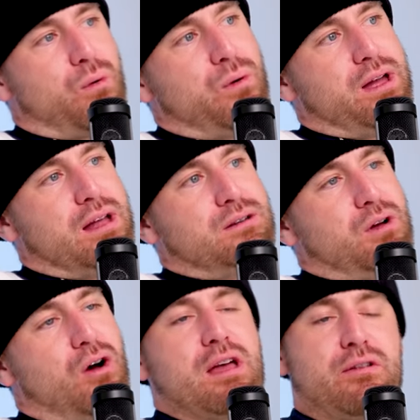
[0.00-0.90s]
were we again?
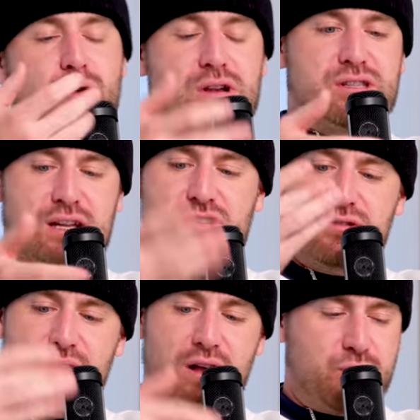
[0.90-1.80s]
Oh yeah, the voice thing. It
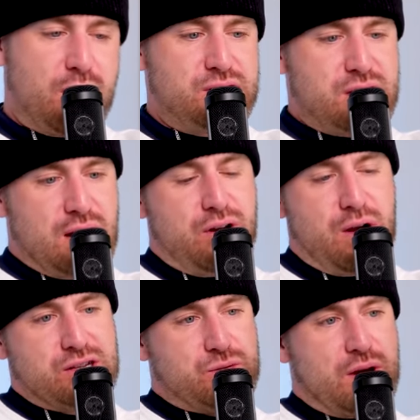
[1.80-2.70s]
just developed when I was. I don't know.
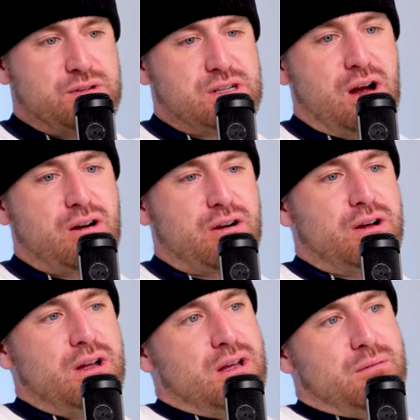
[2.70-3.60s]
I just when I was
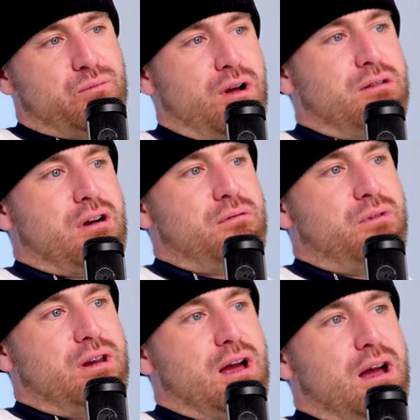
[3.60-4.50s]
younger, probably right
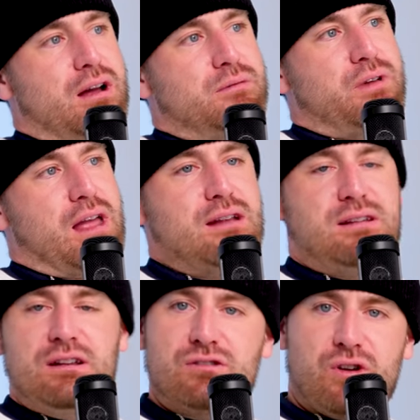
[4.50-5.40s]
when uh, like
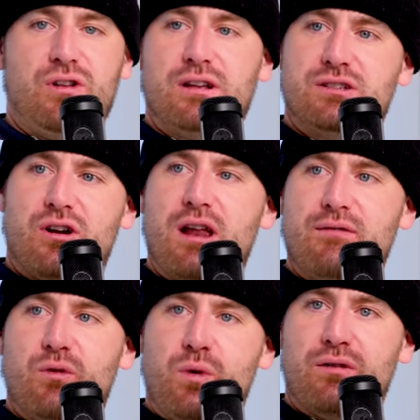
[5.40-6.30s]
18 years old, I started
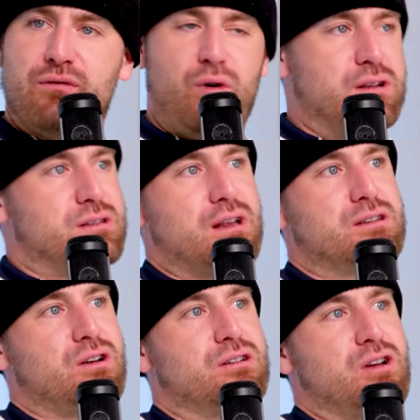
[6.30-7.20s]
having a weird voice and I
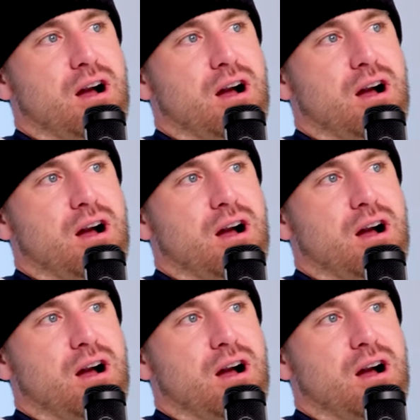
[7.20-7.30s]
started